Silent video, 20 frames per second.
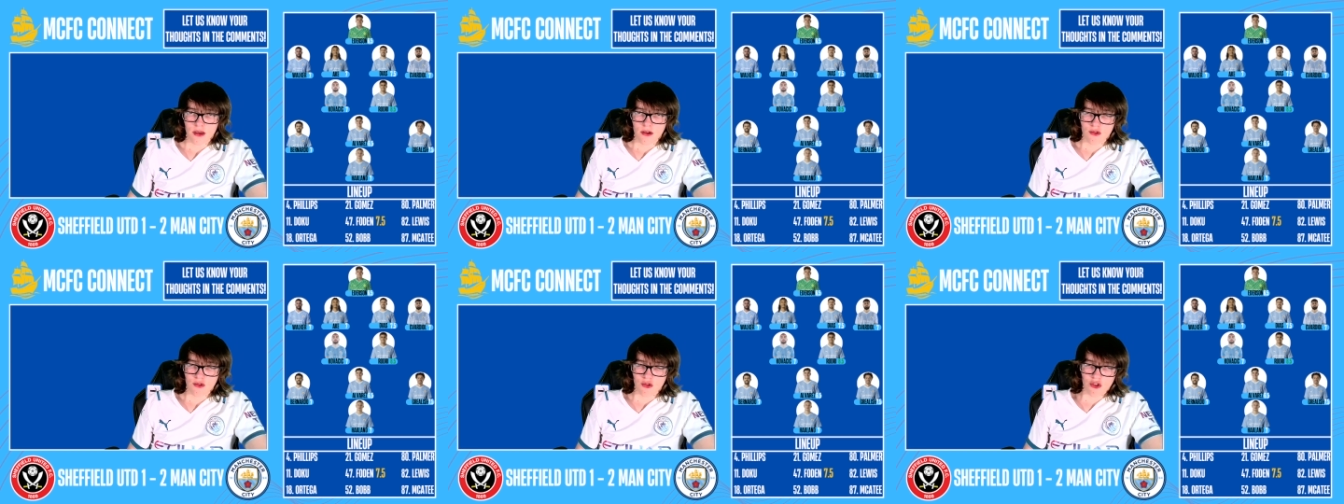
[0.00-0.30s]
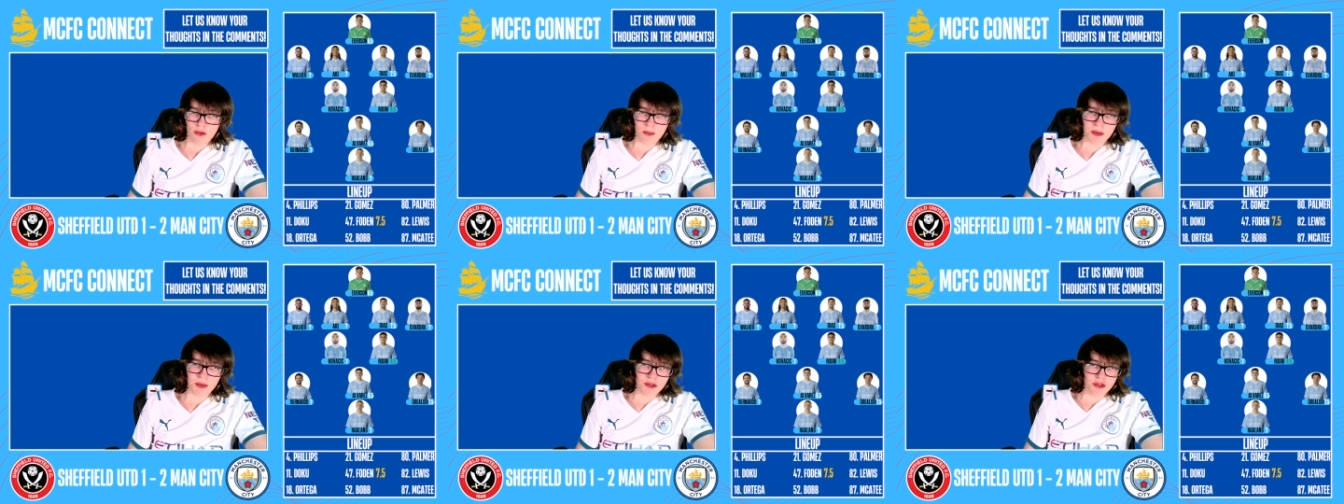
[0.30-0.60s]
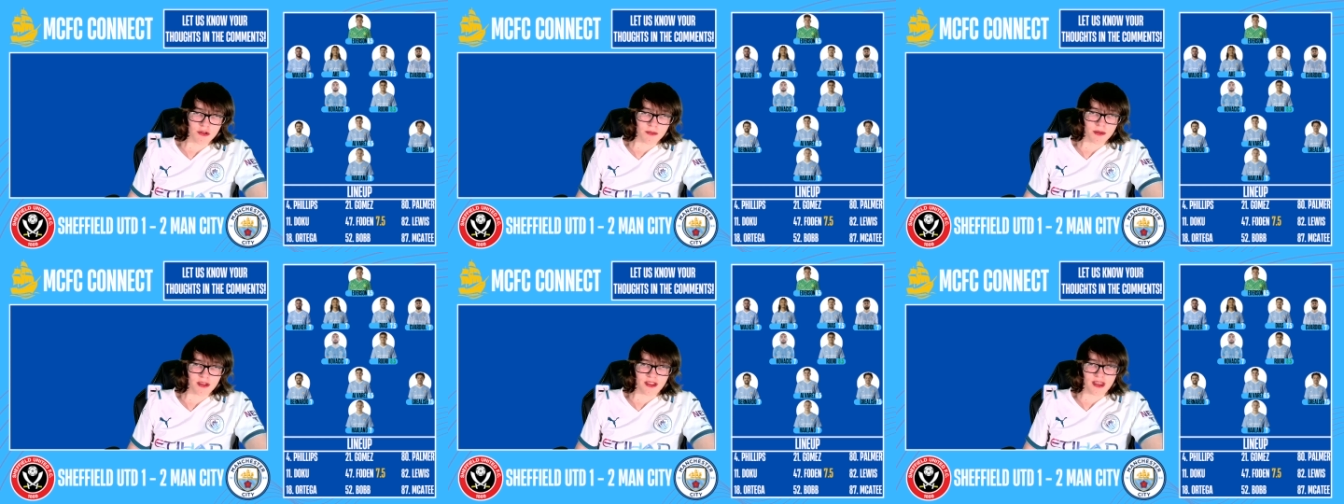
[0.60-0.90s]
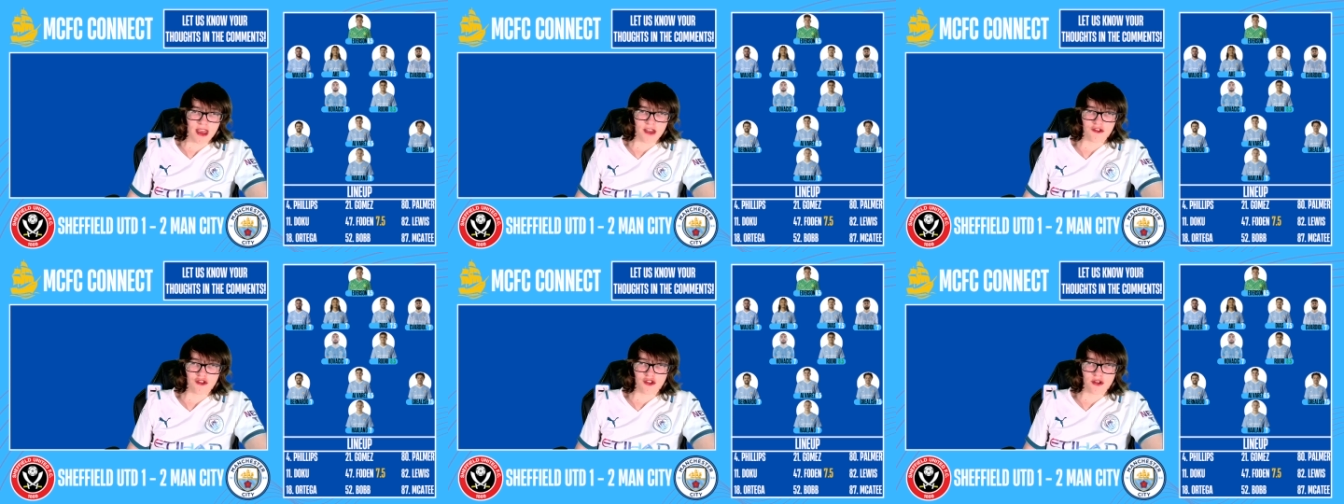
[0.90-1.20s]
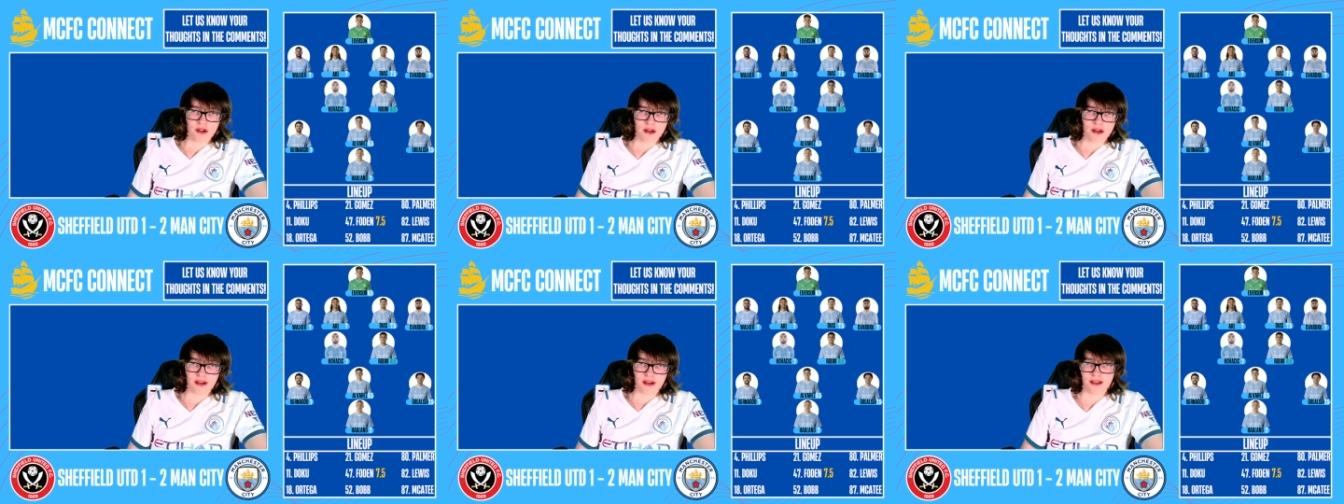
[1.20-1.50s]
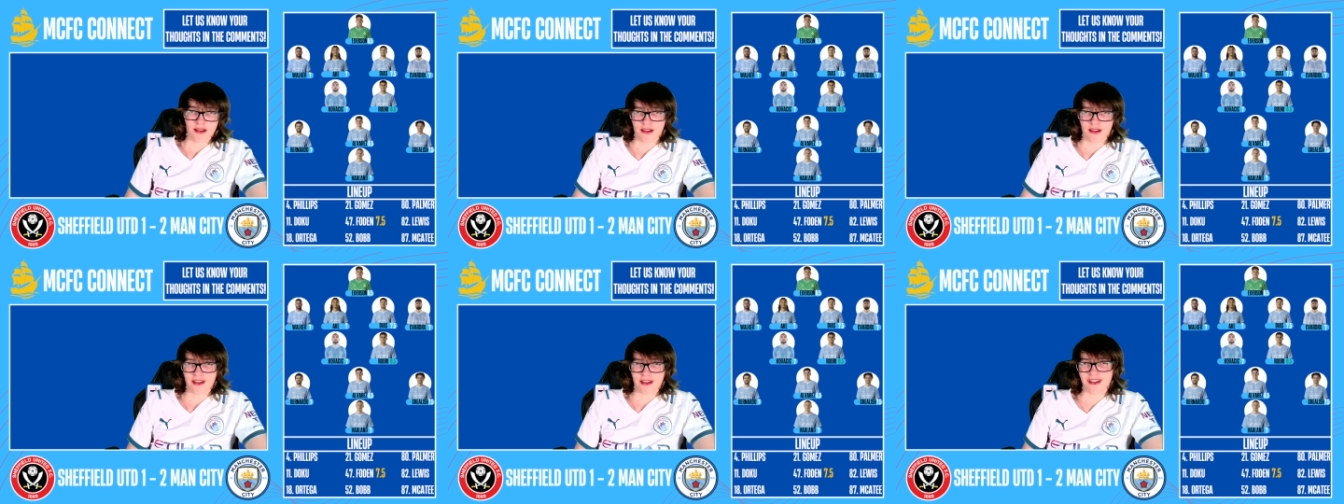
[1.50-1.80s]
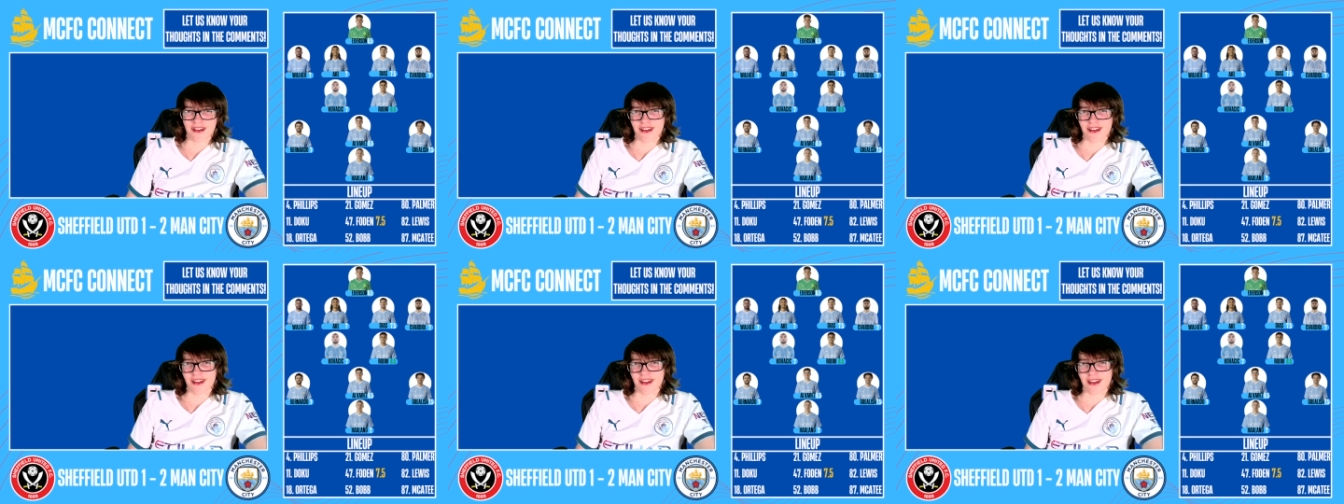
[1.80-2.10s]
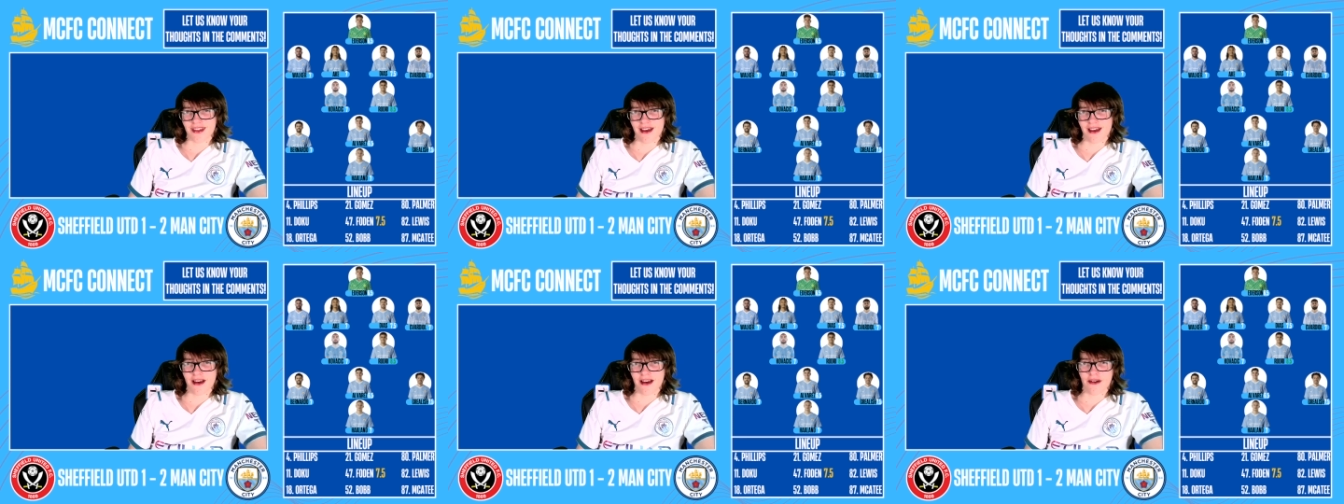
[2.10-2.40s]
possession, because this is,